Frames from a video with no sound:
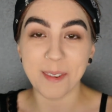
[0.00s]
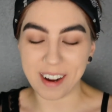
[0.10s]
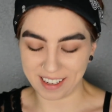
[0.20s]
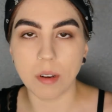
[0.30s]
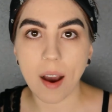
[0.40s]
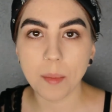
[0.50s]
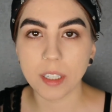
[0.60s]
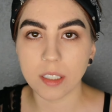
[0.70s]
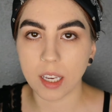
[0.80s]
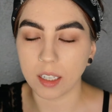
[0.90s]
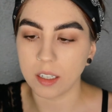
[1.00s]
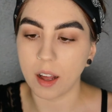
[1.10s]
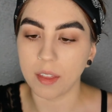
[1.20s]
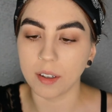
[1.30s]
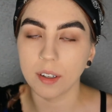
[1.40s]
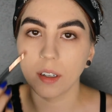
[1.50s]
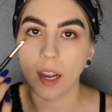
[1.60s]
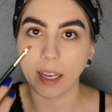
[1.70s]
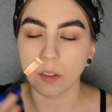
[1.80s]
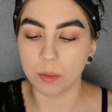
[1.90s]
want. Now I'm going to take another
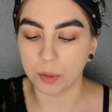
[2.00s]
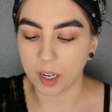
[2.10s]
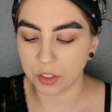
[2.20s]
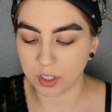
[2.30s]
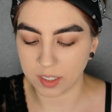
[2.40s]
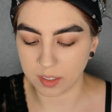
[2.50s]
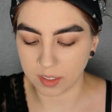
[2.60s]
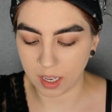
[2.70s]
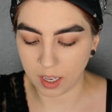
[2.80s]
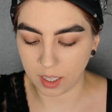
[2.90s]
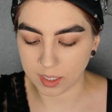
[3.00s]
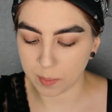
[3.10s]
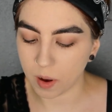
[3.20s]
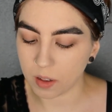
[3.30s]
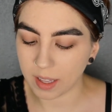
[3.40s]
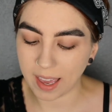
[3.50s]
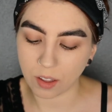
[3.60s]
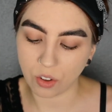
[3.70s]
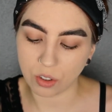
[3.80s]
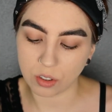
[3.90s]
angled brush. This is a small
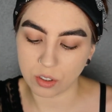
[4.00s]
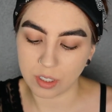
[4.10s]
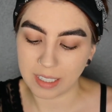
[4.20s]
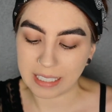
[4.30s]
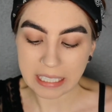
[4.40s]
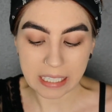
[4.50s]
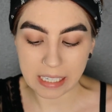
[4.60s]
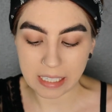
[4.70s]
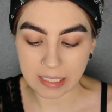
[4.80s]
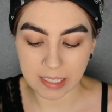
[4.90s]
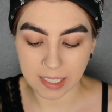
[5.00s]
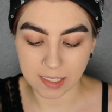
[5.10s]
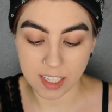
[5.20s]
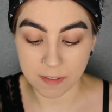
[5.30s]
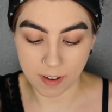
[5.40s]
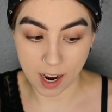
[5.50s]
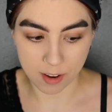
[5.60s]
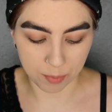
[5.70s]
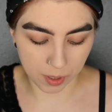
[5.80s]
angled E65